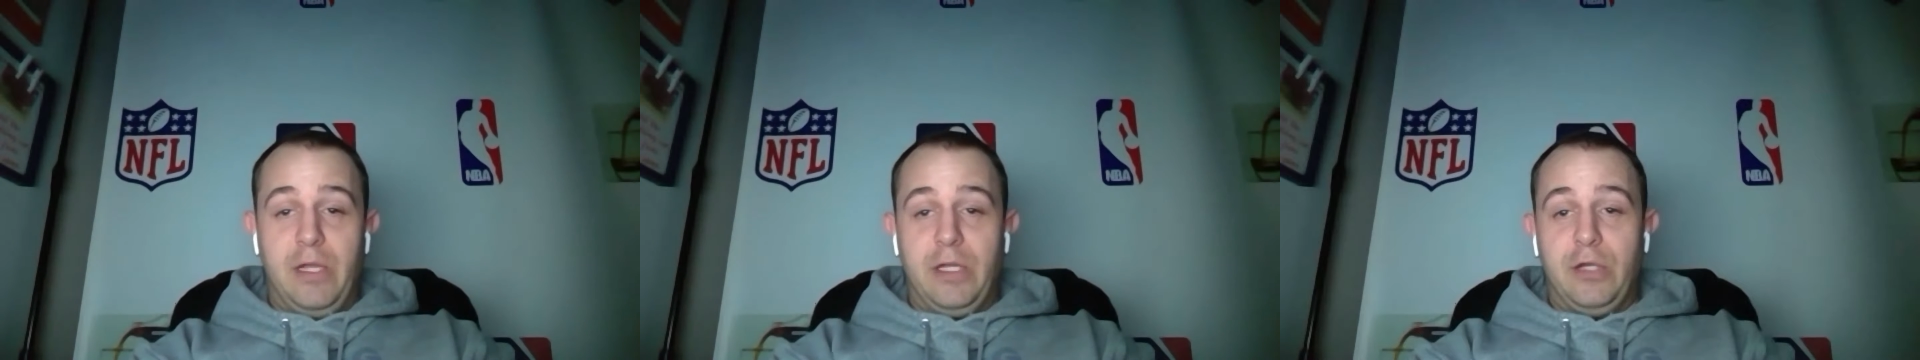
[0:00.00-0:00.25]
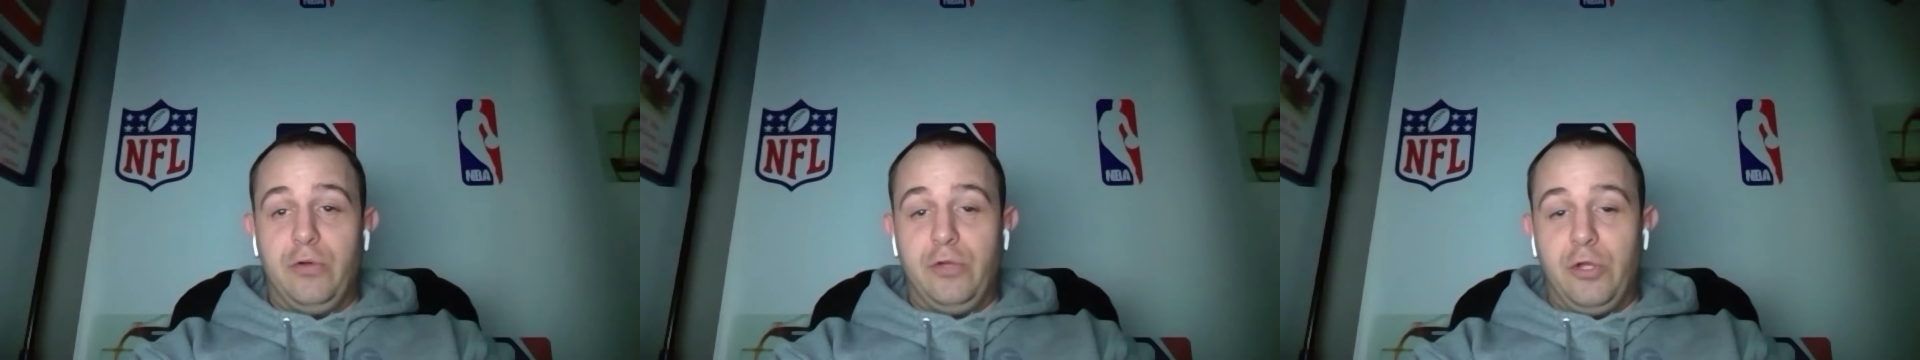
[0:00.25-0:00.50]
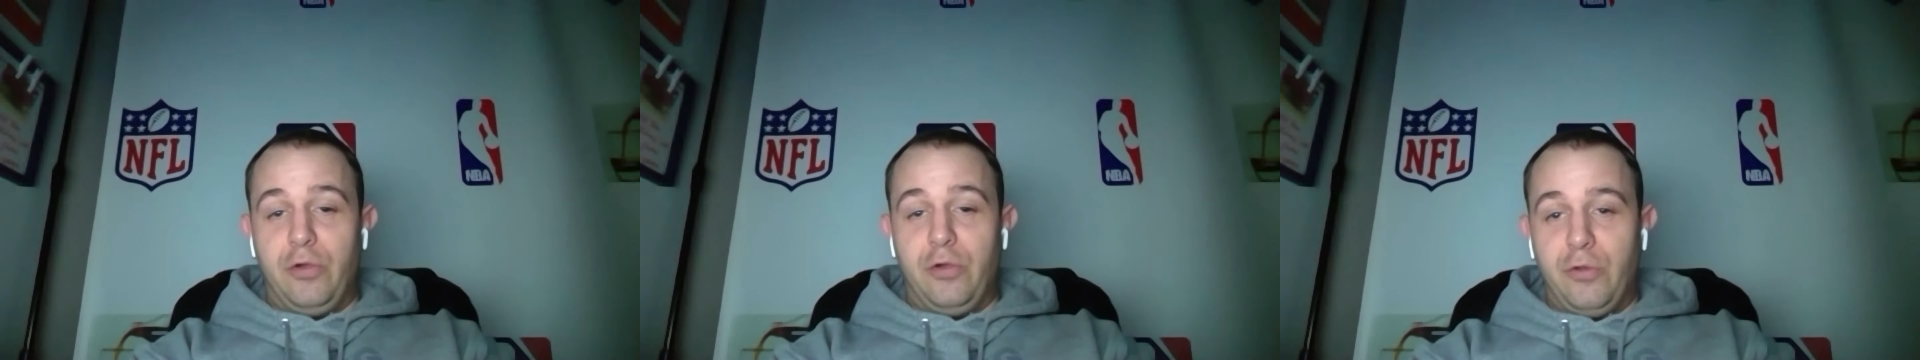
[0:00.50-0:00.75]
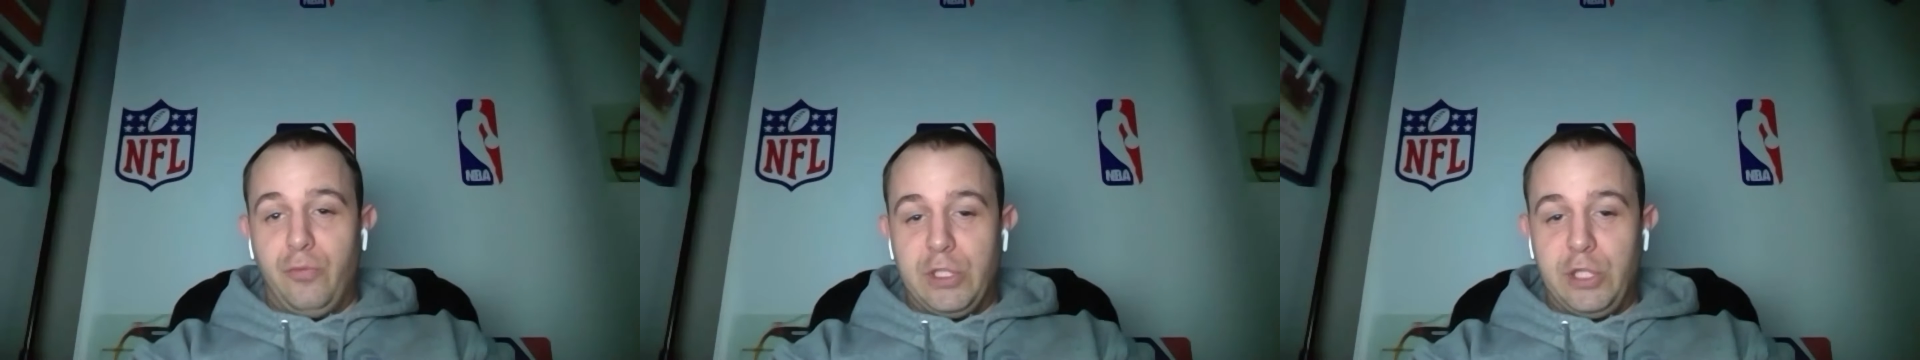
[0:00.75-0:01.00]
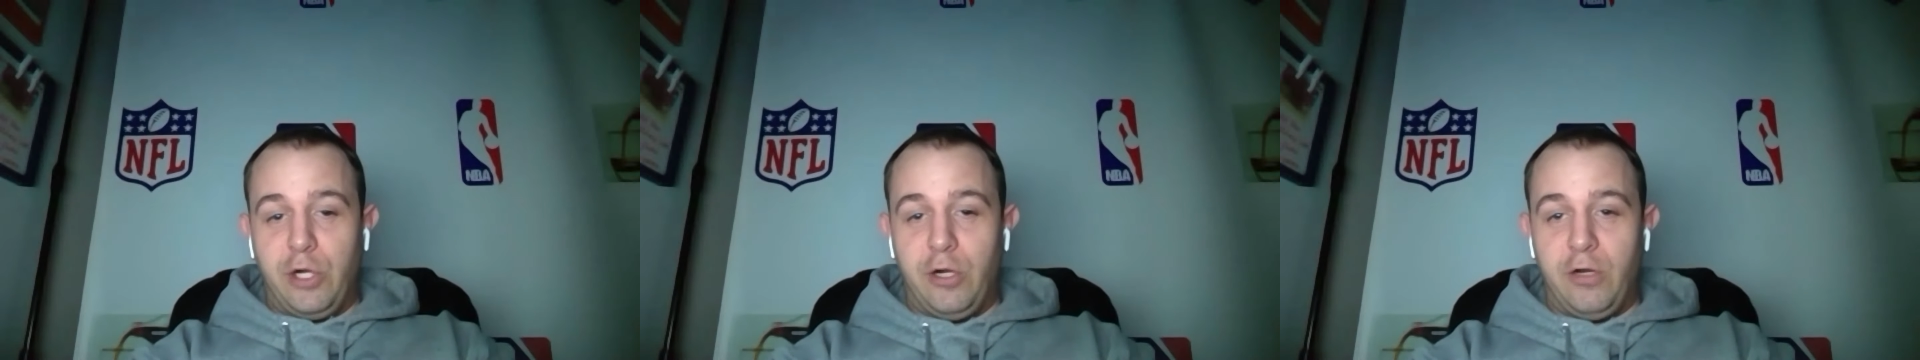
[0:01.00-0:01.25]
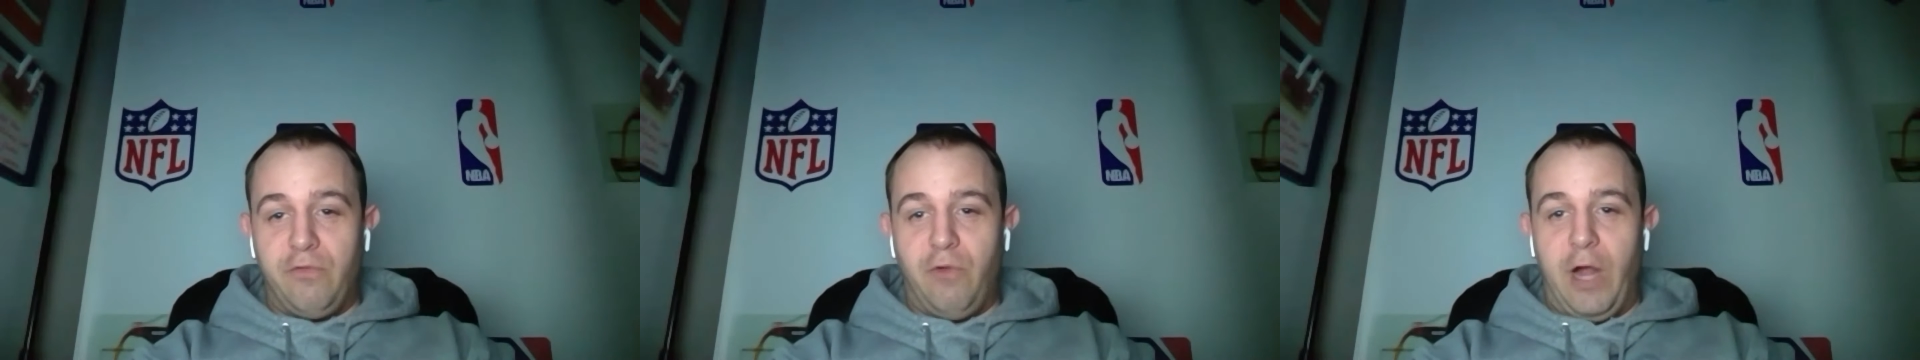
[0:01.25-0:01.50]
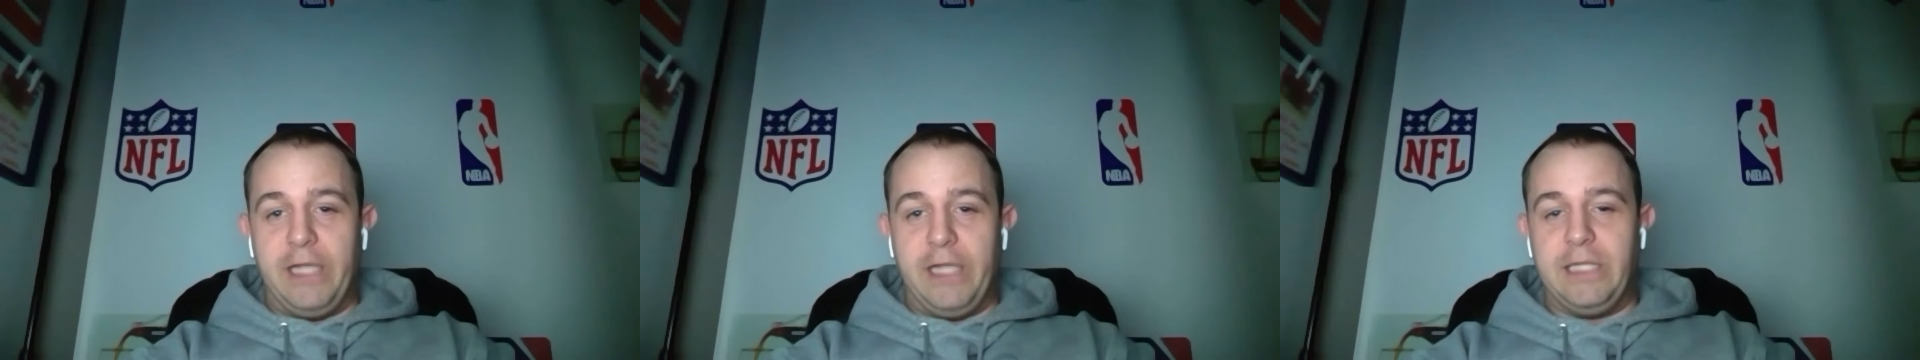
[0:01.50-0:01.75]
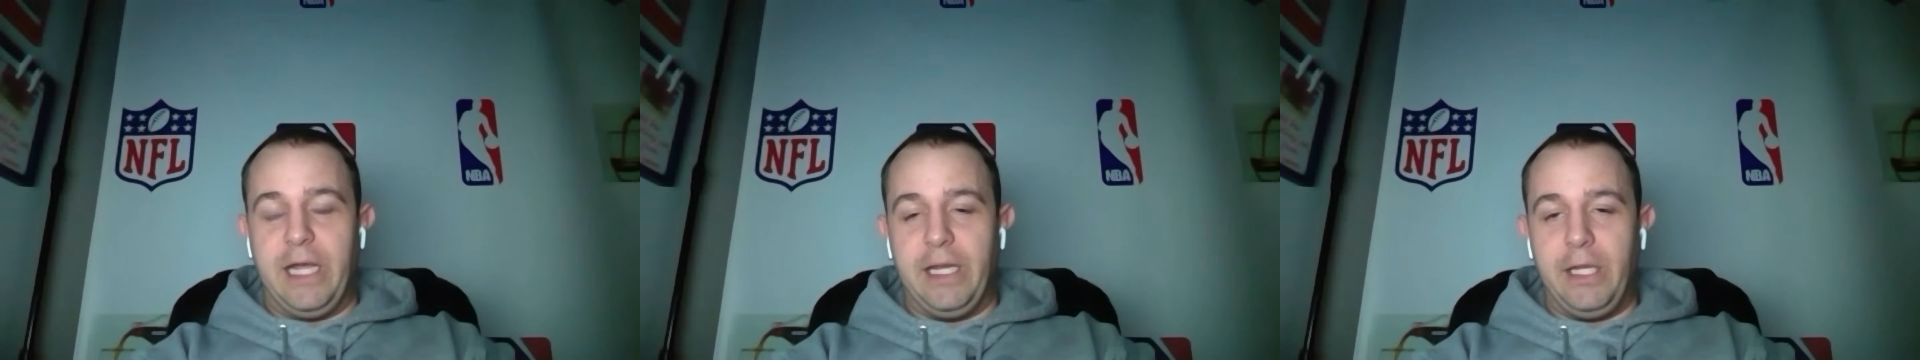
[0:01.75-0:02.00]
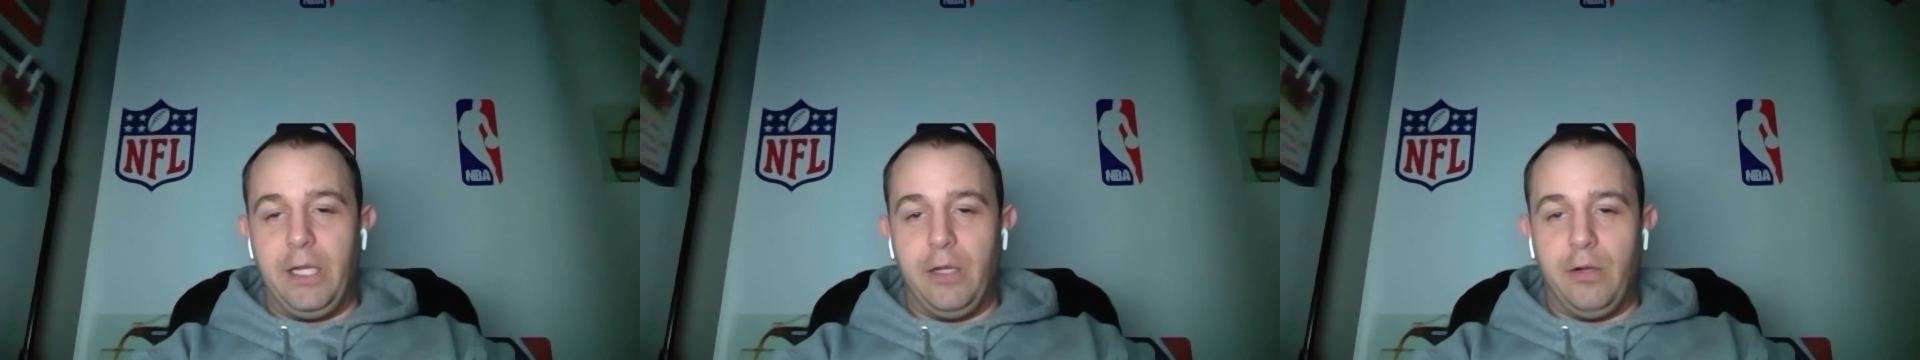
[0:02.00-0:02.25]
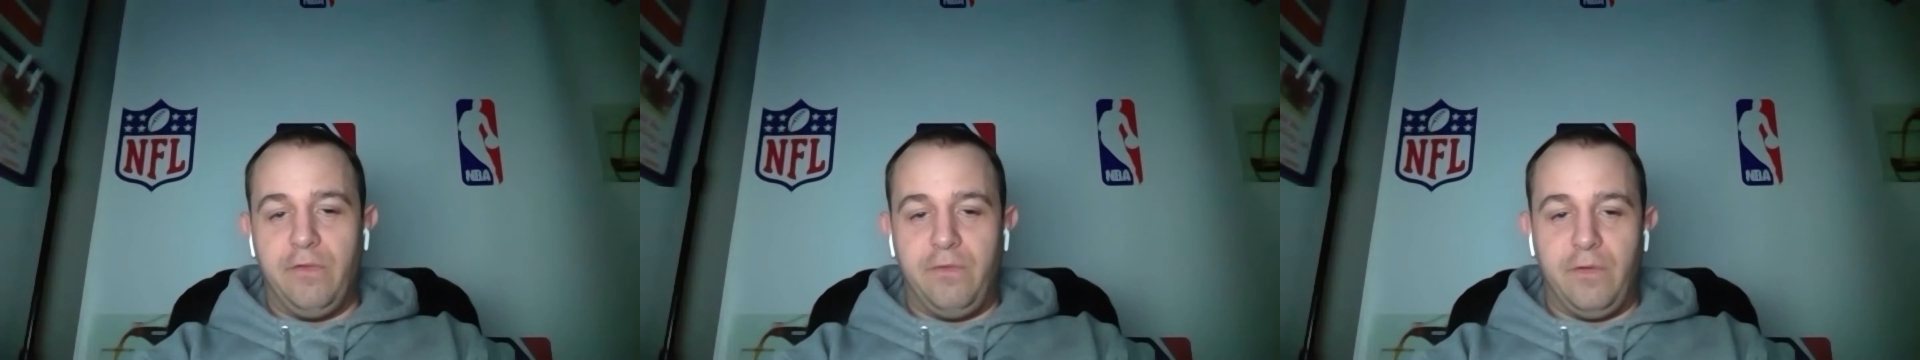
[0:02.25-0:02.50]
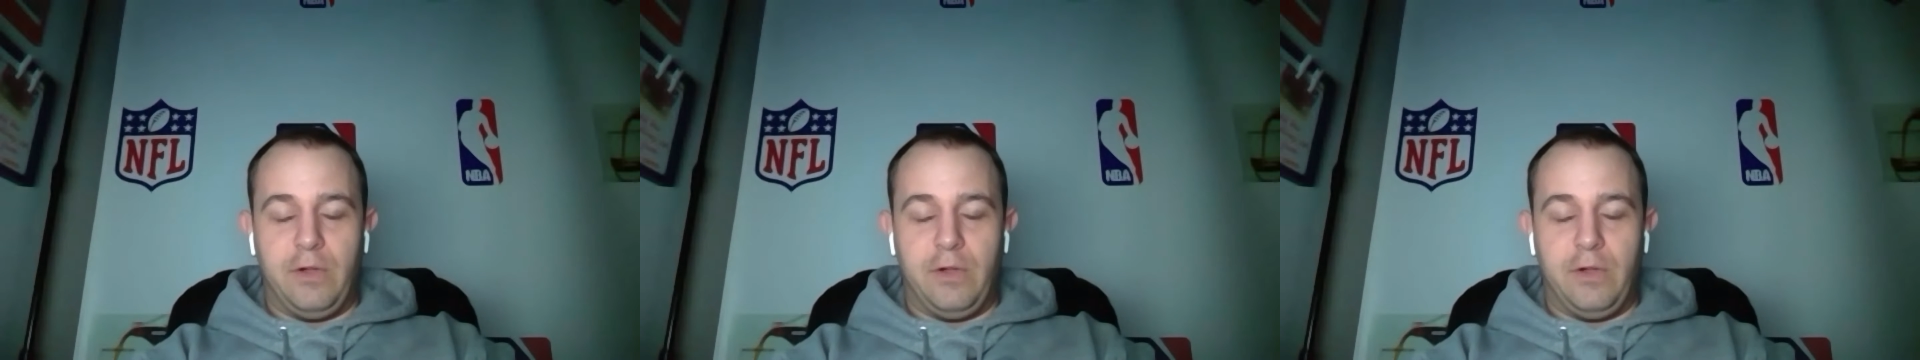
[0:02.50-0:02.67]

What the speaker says: the return of Ryan Tannehill for